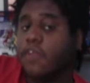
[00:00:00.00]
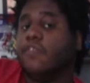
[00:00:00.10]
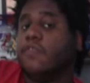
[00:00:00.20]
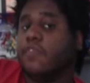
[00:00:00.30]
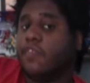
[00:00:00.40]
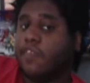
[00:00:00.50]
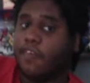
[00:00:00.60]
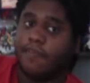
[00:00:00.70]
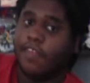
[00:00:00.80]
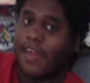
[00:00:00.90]
So the
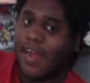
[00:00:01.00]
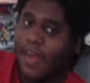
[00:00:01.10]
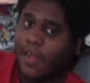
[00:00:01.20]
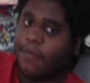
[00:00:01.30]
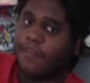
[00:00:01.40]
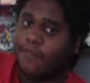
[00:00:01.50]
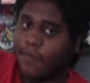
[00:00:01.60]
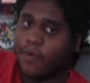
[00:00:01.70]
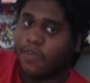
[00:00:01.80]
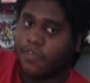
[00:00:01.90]
stuff that I would
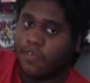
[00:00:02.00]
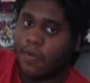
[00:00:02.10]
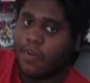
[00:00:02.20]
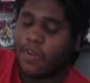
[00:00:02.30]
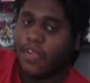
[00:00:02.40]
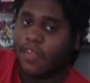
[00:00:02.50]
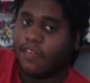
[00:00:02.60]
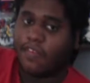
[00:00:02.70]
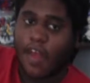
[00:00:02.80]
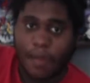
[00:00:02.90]
focus on is
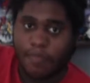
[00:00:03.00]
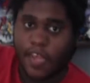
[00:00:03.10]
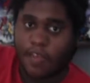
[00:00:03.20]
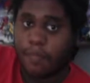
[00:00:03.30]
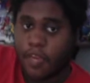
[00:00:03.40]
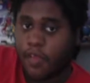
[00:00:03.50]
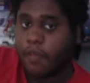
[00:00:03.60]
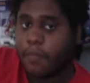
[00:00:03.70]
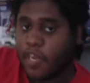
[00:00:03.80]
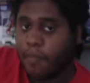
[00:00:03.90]
top deck
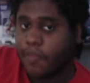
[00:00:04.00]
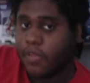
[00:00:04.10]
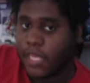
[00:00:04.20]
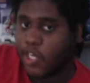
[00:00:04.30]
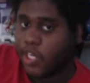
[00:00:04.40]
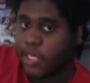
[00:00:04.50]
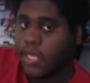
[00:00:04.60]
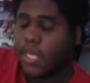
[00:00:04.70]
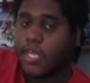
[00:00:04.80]
manipulation,